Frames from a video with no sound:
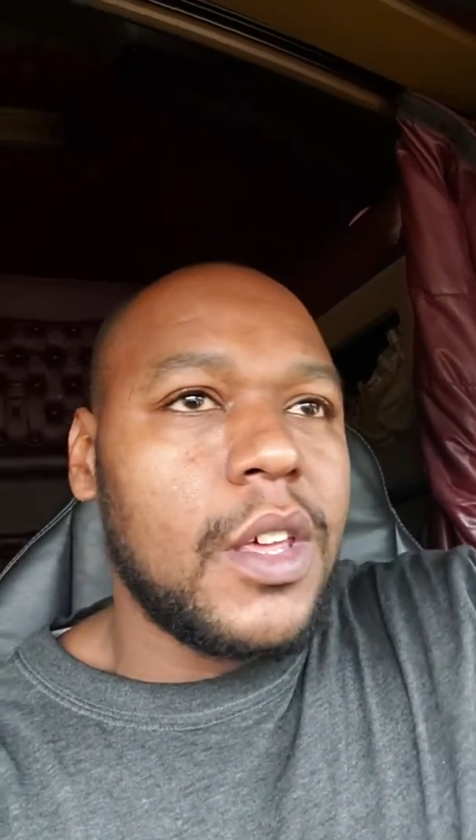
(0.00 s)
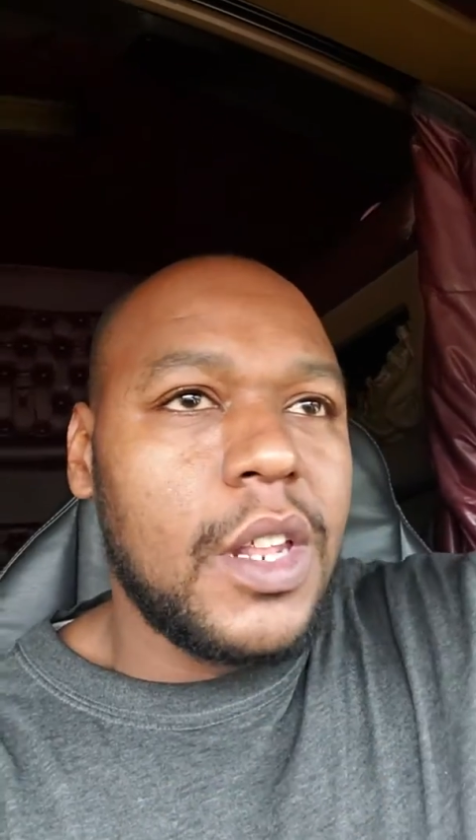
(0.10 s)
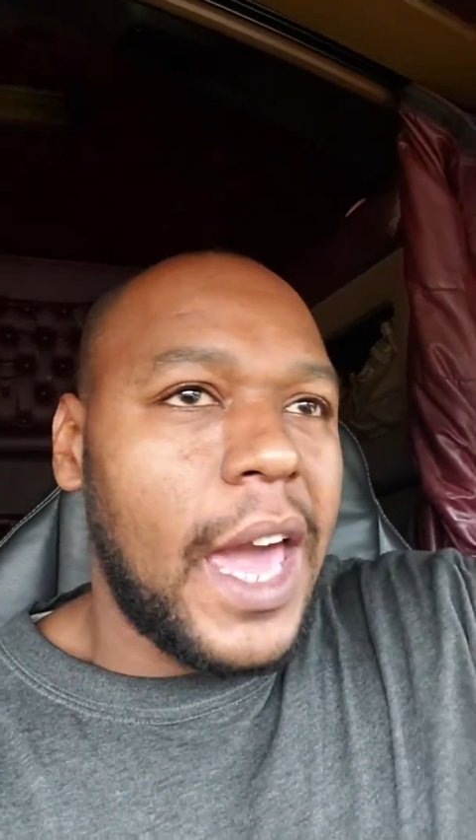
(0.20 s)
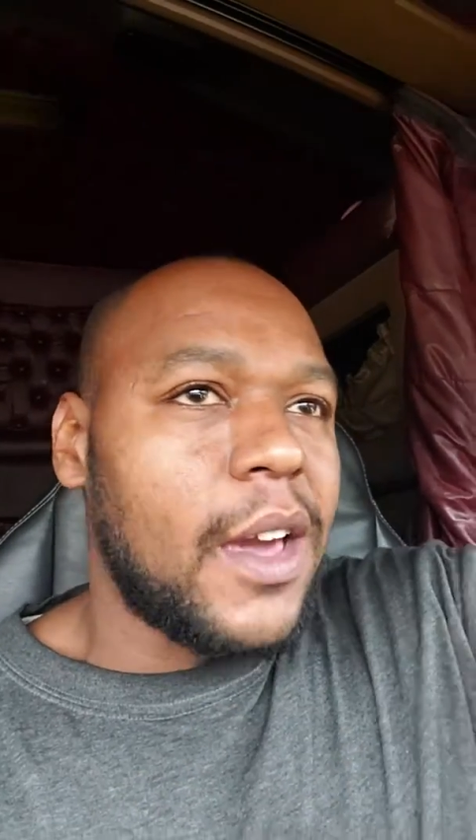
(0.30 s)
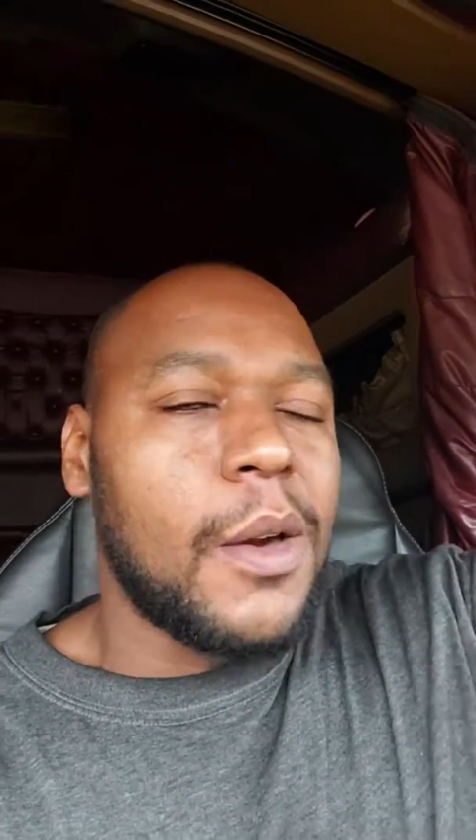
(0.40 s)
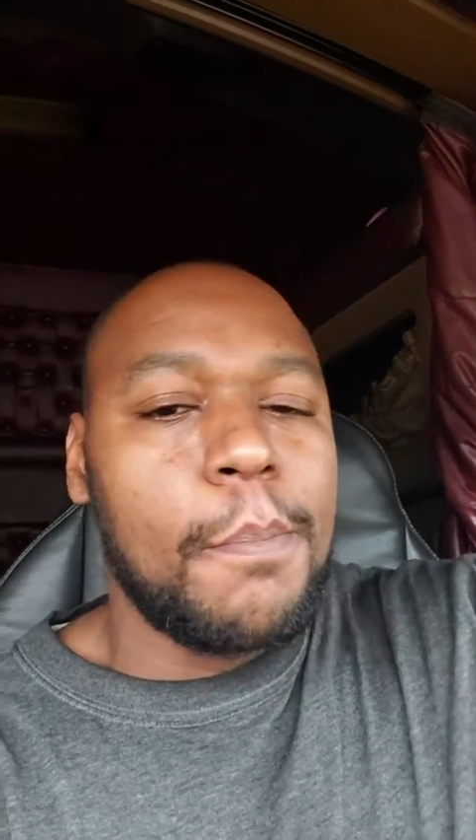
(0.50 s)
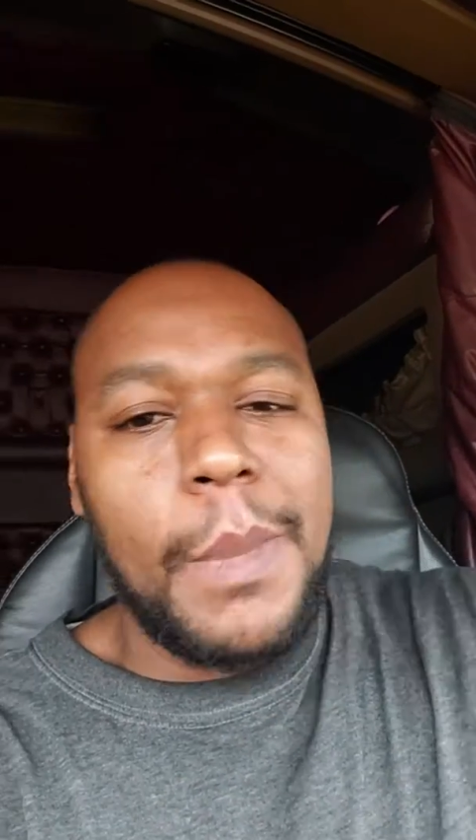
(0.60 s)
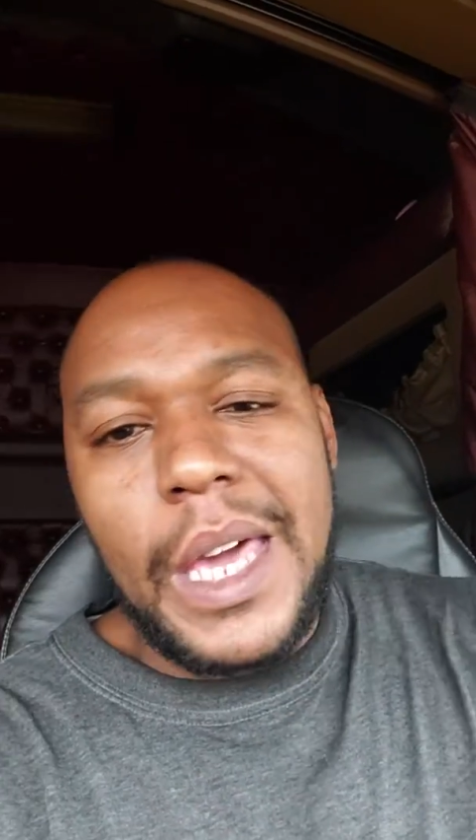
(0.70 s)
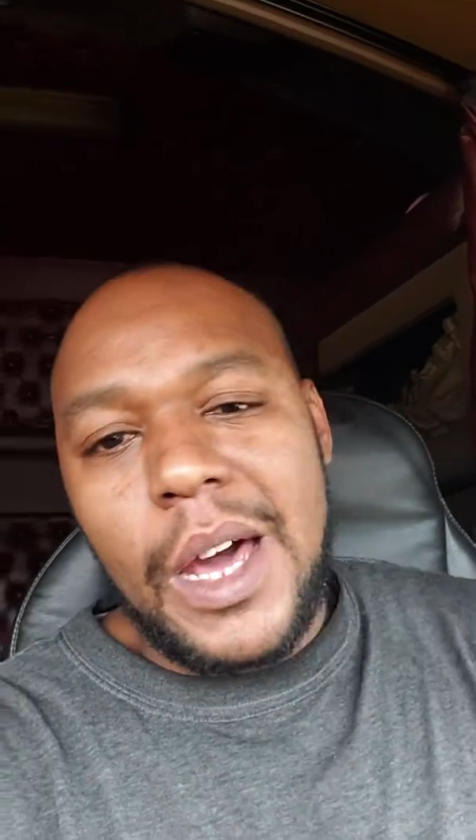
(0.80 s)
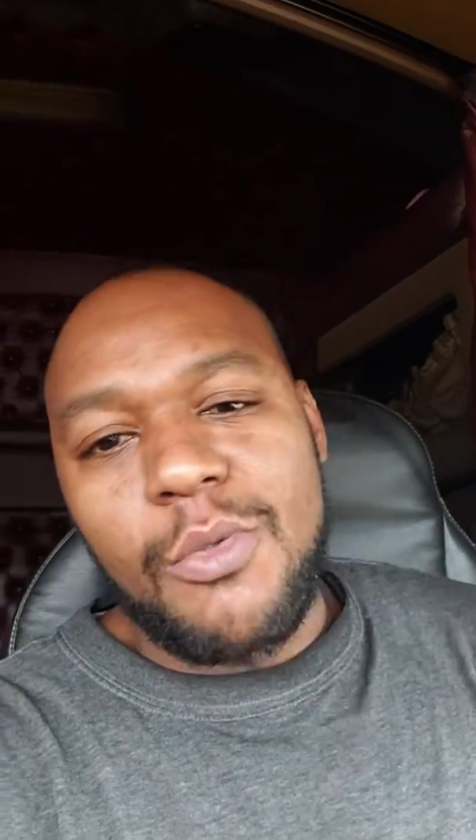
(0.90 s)
like
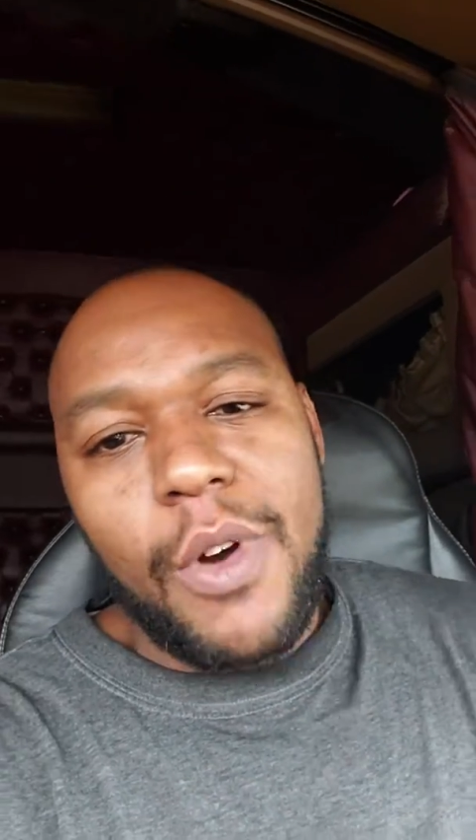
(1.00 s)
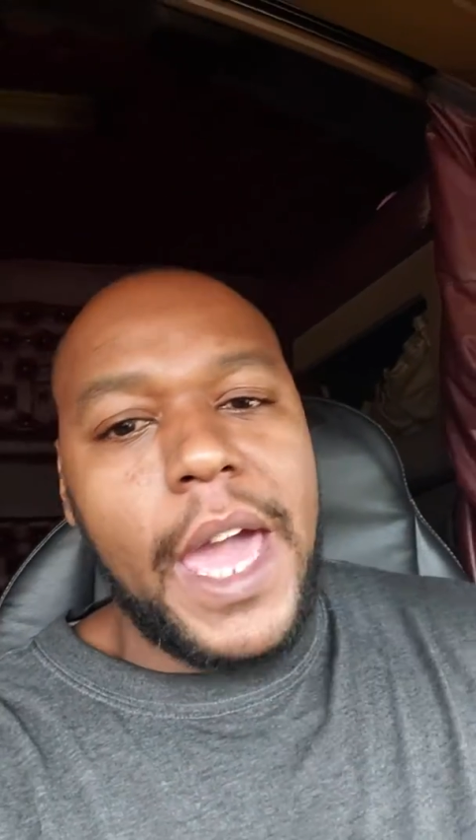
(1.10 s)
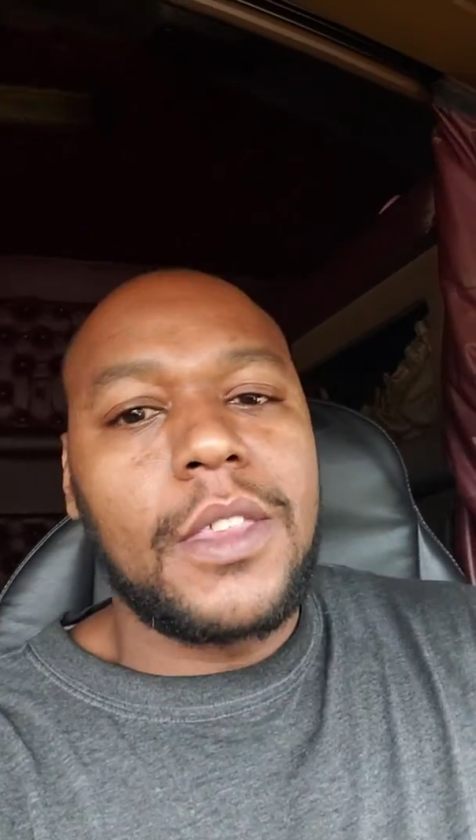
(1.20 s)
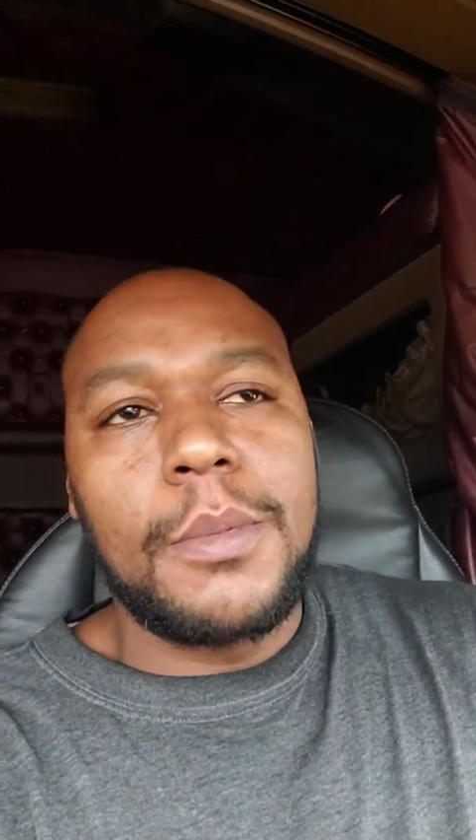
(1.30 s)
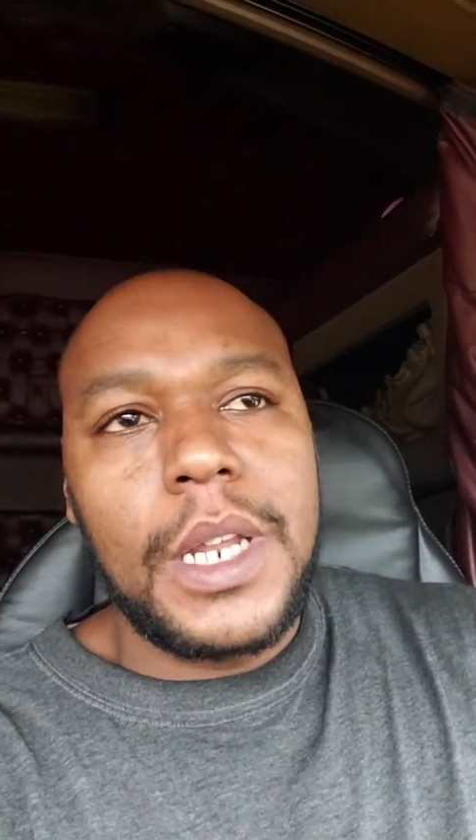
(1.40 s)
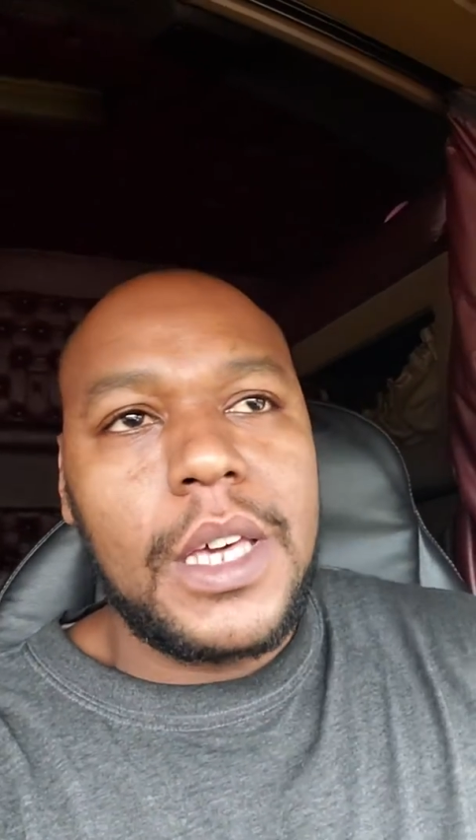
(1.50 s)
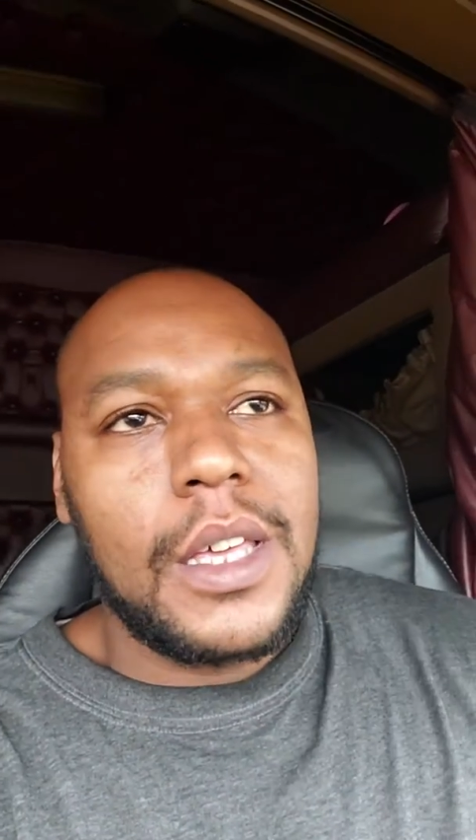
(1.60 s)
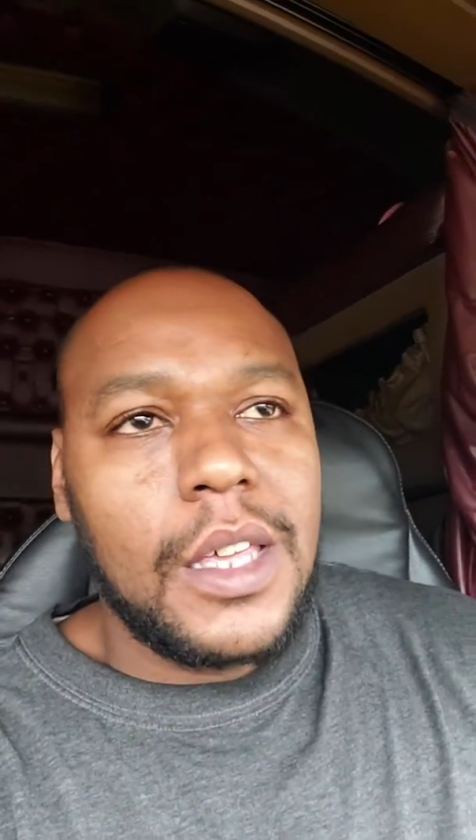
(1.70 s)
meet up randomly.